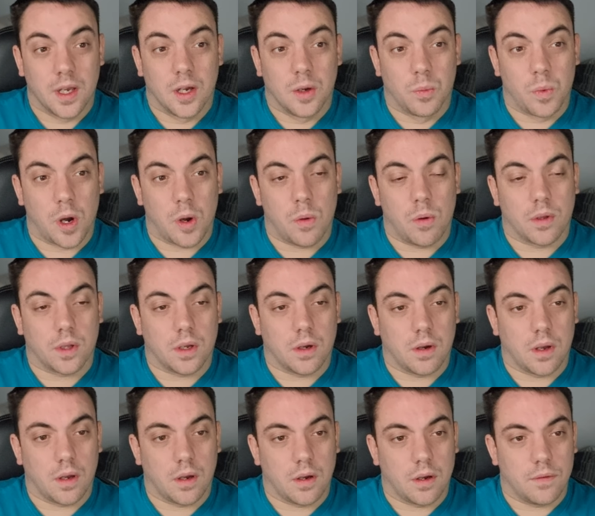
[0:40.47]
while on
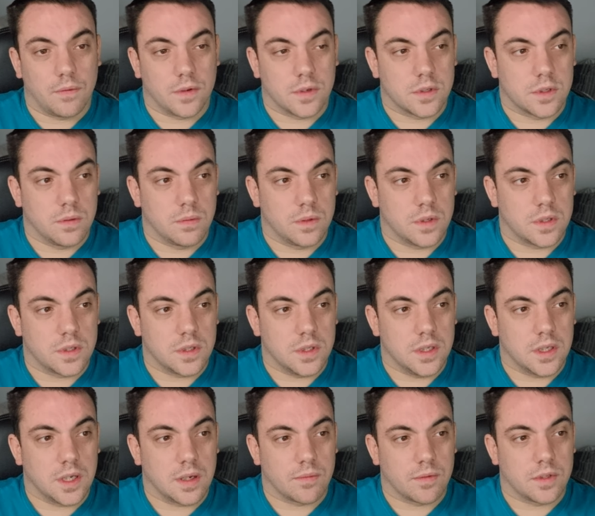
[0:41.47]
IR, the soonest
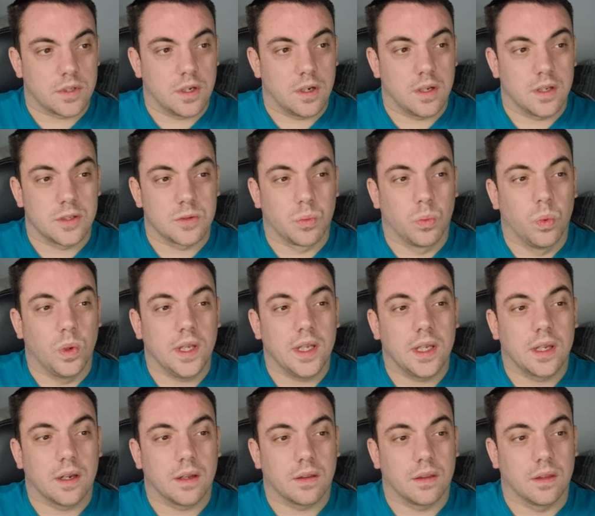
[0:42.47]
he can return is
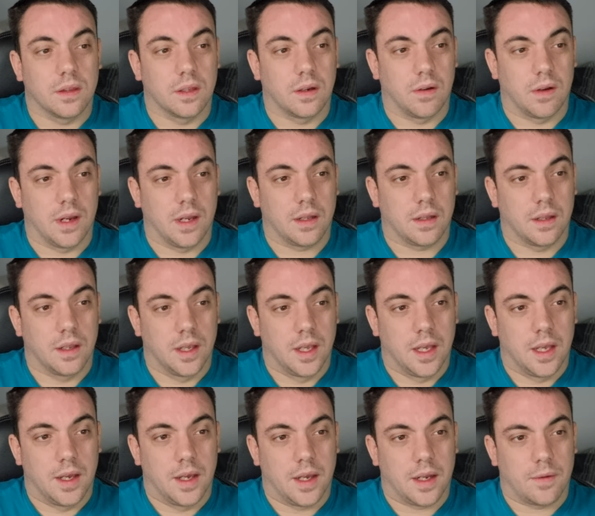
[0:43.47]
week 9, and
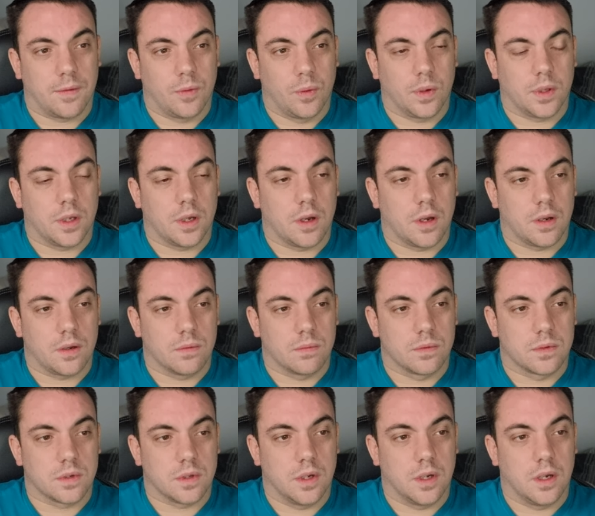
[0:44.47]
the
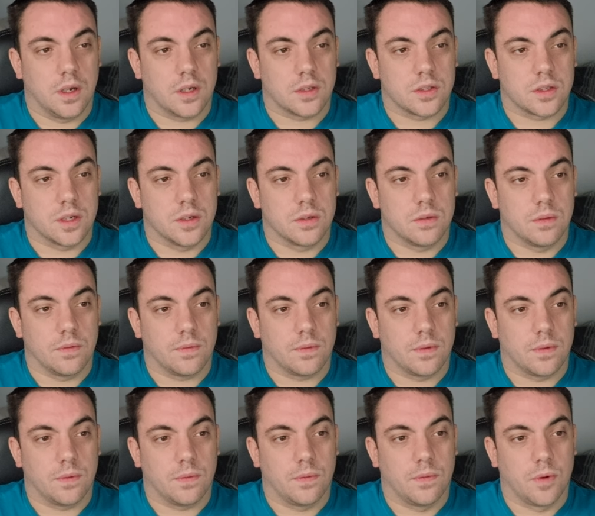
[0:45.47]
49ers are
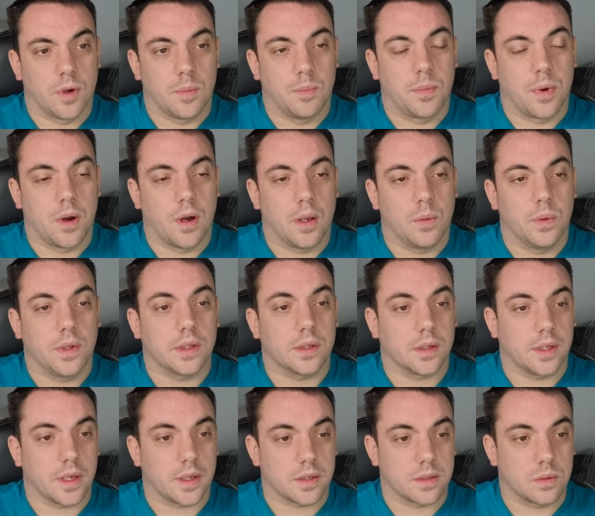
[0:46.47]
scheduled for a bye week
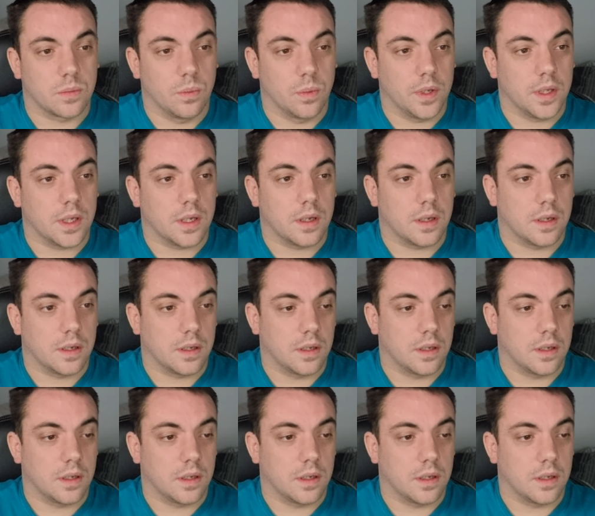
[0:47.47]
next week.